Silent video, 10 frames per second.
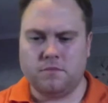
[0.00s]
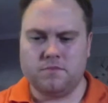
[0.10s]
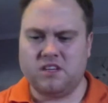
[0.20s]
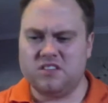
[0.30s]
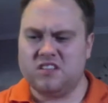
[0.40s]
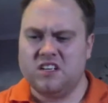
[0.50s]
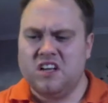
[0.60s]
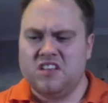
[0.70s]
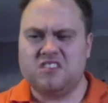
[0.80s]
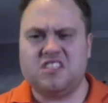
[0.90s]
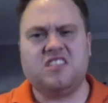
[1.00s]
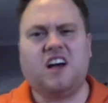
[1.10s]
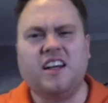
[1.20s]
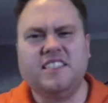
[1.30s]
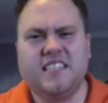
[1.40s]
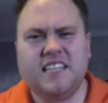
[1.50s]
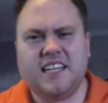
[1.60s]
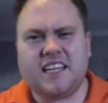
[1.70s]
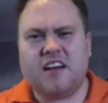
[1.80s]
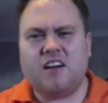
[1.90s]
There's this
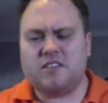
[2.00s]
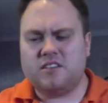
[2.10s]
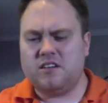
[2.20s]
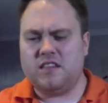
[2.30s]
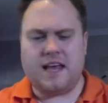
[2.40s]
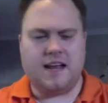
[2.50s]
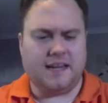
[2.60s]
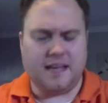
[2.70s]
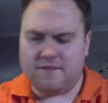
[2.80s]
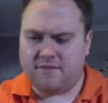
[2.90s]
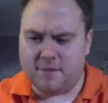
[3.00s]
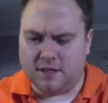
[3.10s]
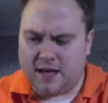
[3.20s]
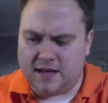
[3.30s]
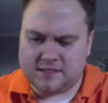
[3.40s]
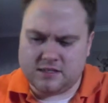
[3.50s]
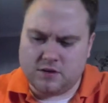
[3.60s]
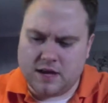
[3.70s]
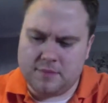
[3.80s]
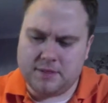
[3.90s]
oniony character that I get from a lot of
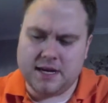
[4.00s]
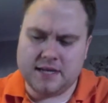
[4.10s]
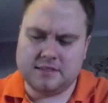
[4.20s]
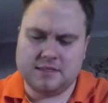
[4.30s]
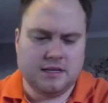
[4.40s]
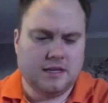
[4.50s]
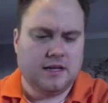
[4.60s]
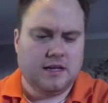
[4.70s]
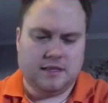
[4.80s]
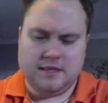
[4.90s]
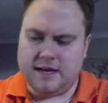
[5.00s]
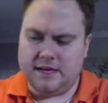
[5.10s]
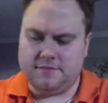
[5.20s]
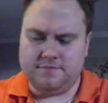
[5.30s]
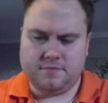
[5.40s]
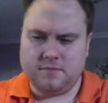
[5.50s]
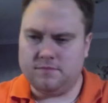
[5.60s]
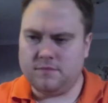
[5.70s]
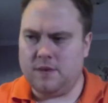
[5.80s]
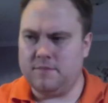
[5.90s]
Stone IPAs that
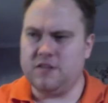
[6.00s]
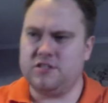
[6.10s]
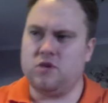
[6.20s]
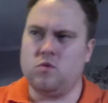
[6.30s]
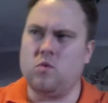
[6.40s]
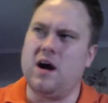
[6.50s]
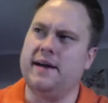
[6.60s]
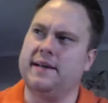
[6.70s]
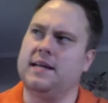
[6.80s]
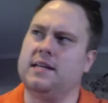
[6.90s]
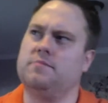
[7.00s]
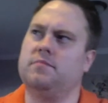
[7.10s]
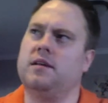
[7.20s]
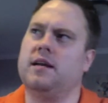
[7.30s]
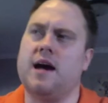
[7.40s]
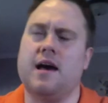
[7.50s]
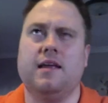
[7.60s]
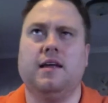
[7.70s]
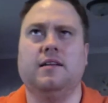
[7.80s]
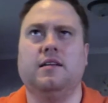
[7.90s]
I'm not sure why I get it, but I got
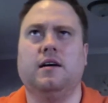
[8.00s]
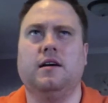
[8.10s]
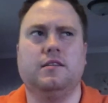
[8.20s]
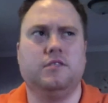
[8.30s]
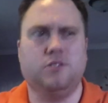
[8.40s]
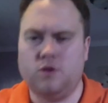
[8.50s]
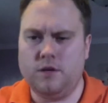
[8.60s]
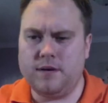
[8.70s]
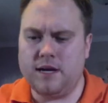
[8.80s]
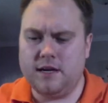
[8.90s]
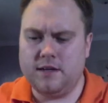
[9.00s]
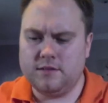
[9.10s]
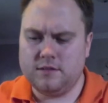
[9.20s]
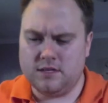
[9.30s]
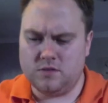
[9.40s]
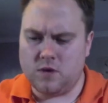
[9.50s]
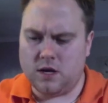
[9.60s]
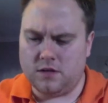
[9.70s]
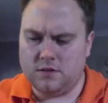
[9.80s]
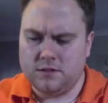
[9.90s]
it in Enjoy by as
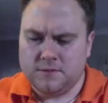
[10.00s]
well,